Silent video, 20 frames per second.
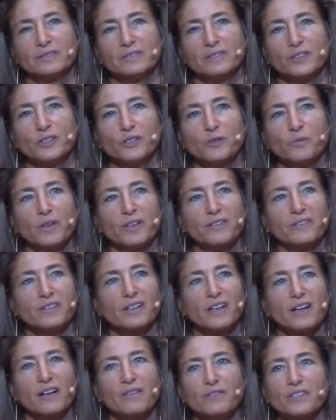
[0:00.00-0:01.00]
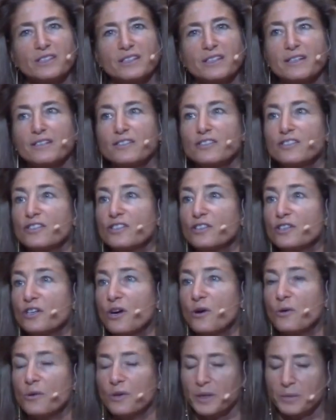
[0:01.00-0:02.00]
Did you want the conversation to
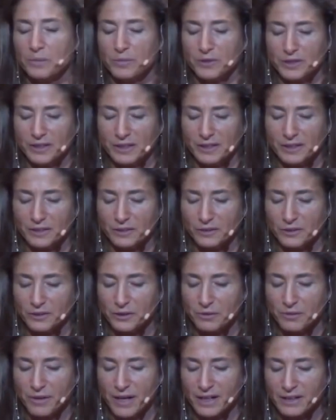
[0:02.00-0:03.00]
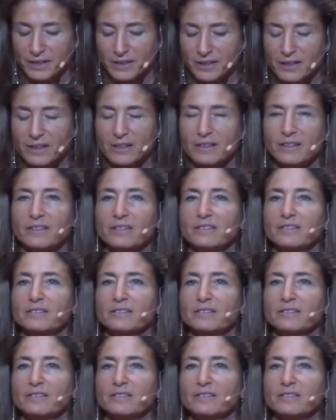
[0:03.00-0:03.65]
go in a particular direction?